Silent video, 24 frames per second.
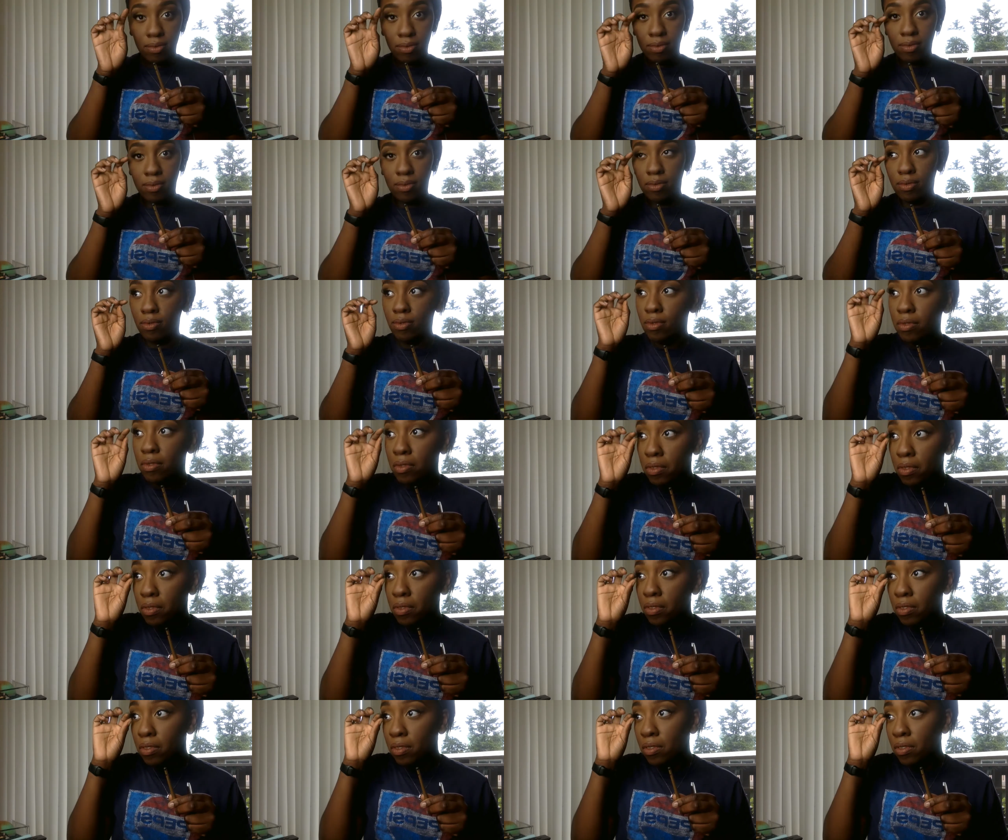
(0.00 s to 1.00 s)
first mistake,
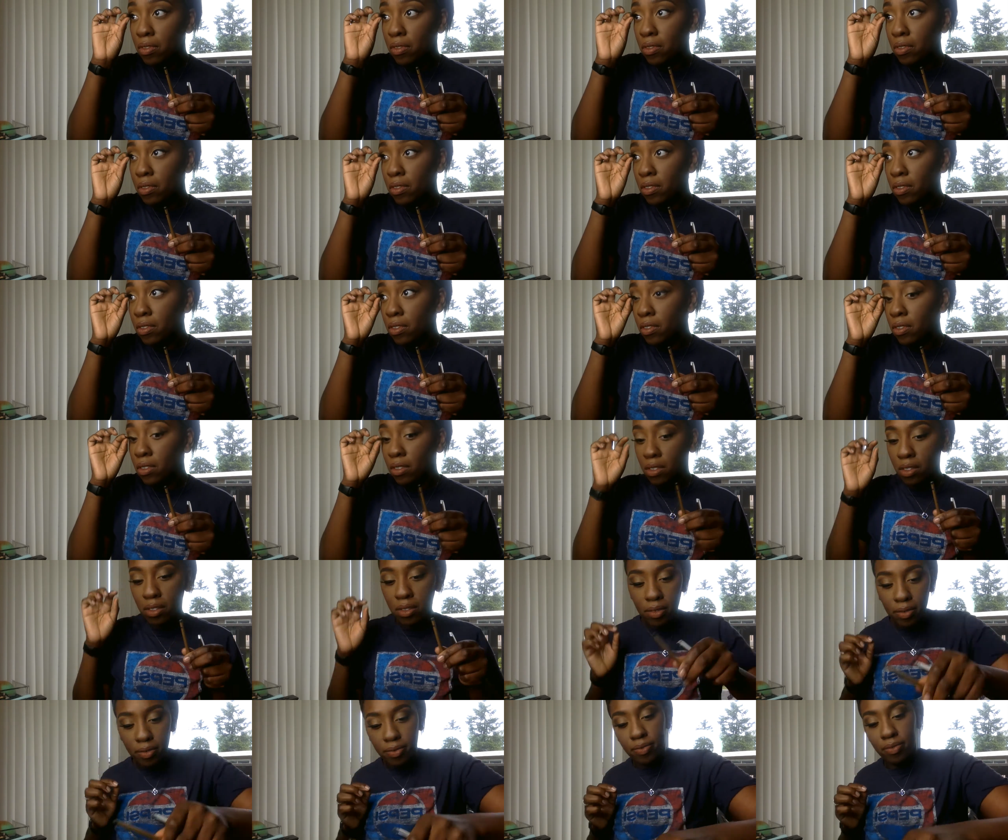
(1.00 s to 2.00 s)
and then I did
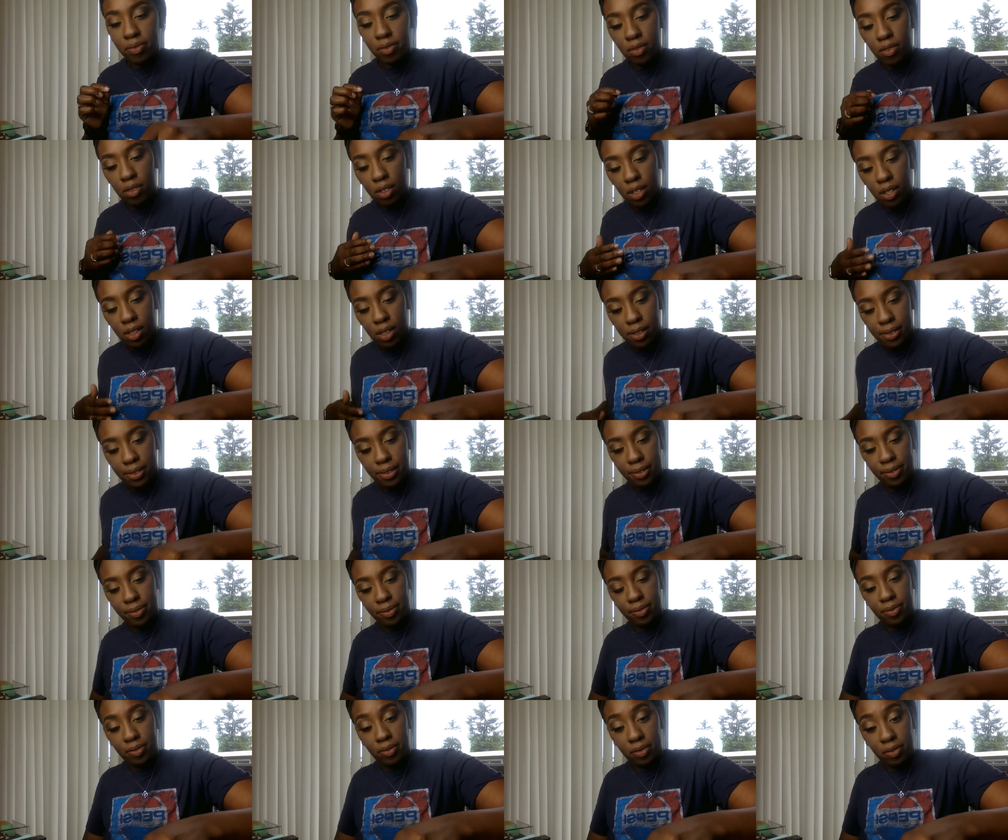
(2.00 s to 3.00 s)
it on my face,
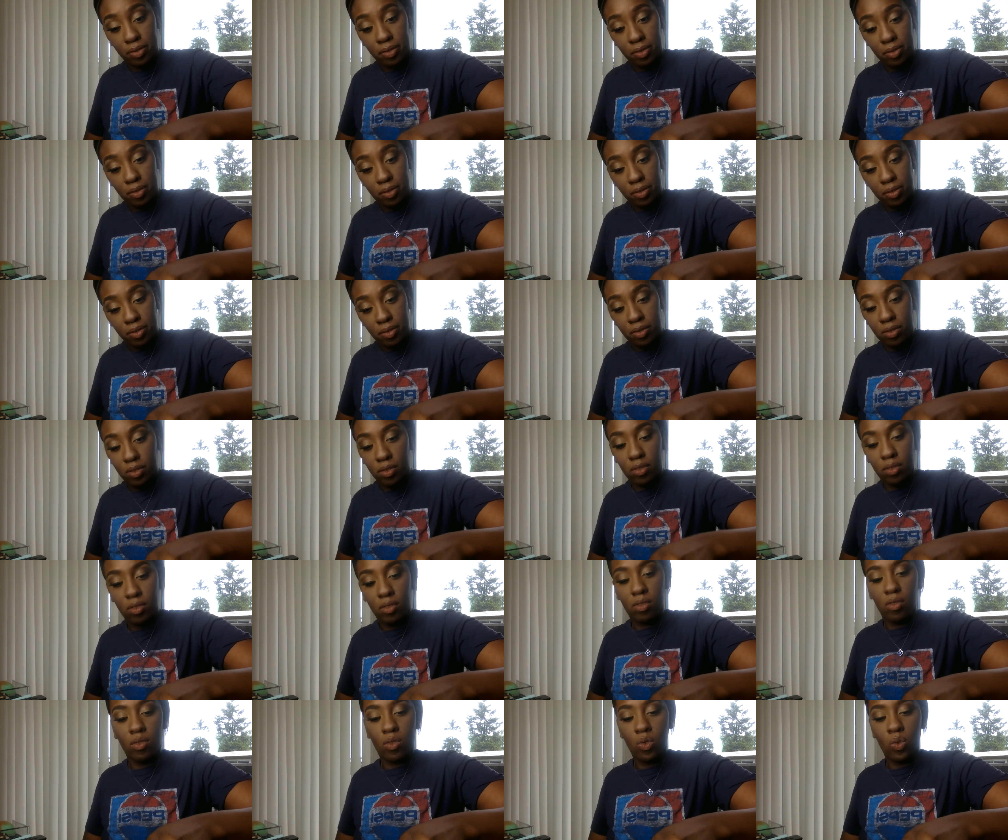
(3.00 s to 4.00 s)
and it was just
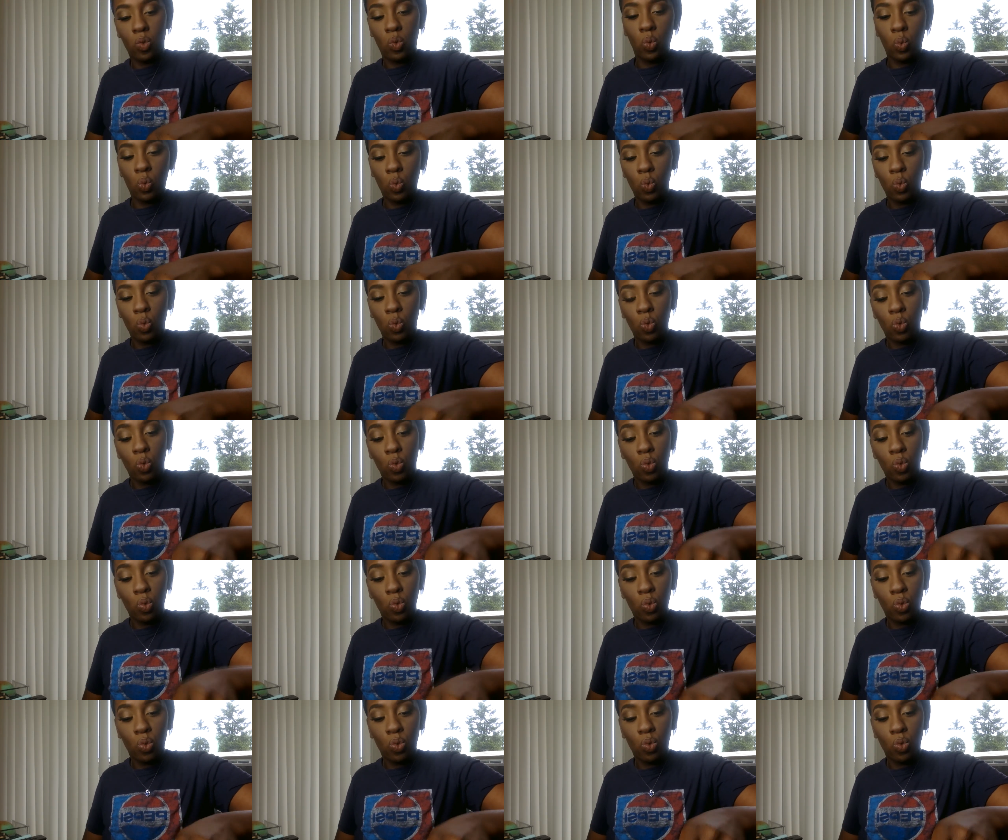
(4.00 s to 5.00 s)
like, and I was with my
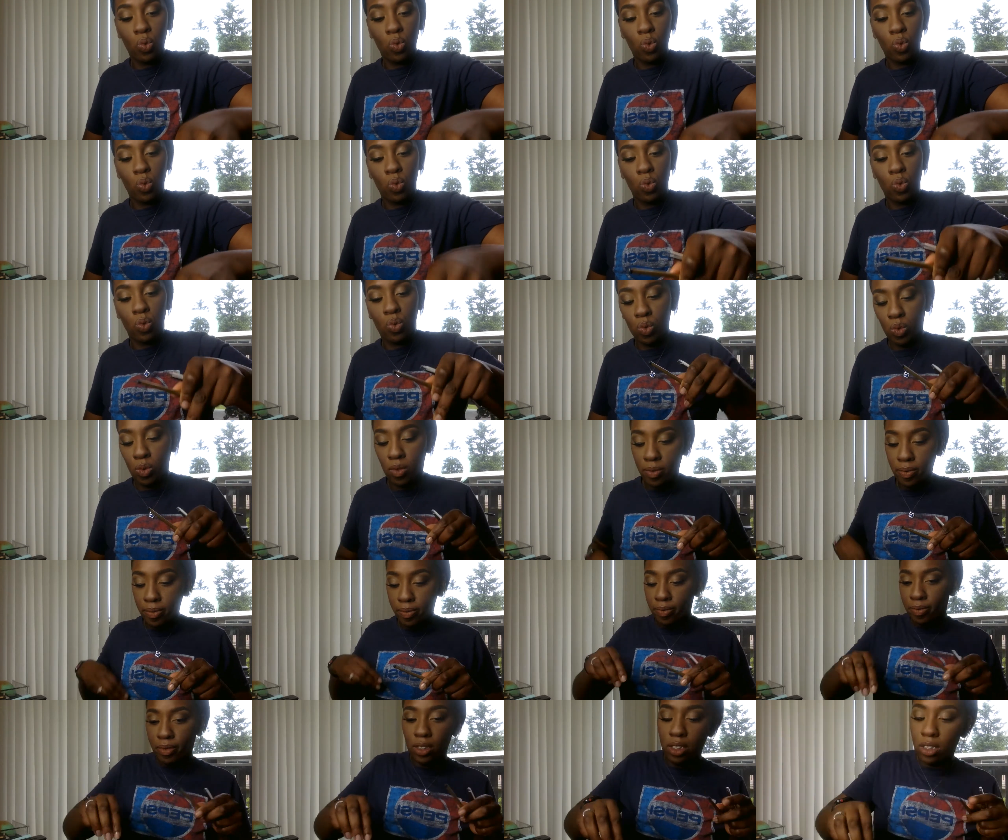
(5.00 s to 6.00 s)
husband,
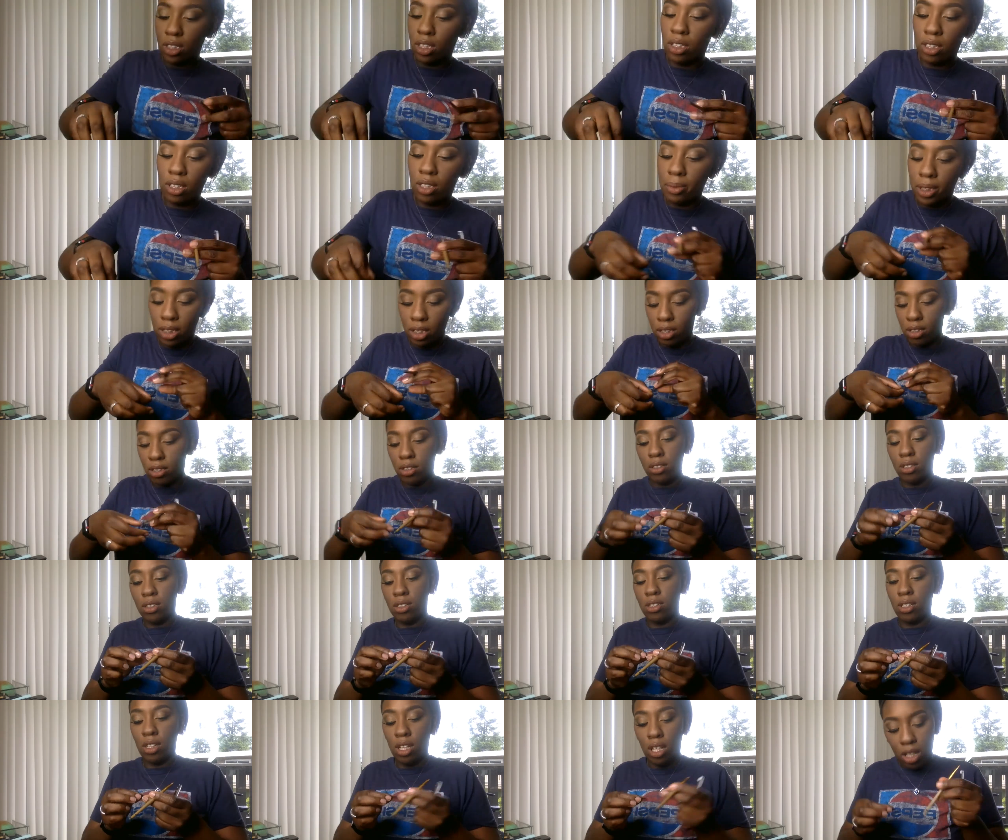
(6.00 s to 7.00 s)
second mistake, because he
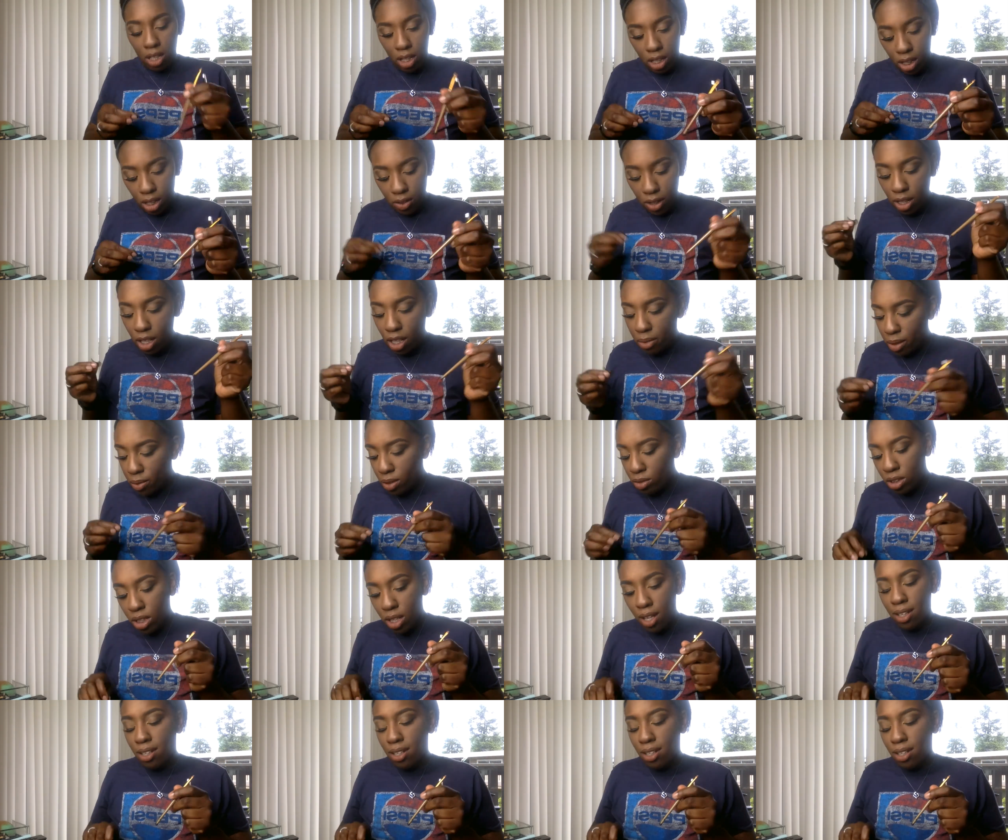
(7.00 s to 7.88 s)
has no idea.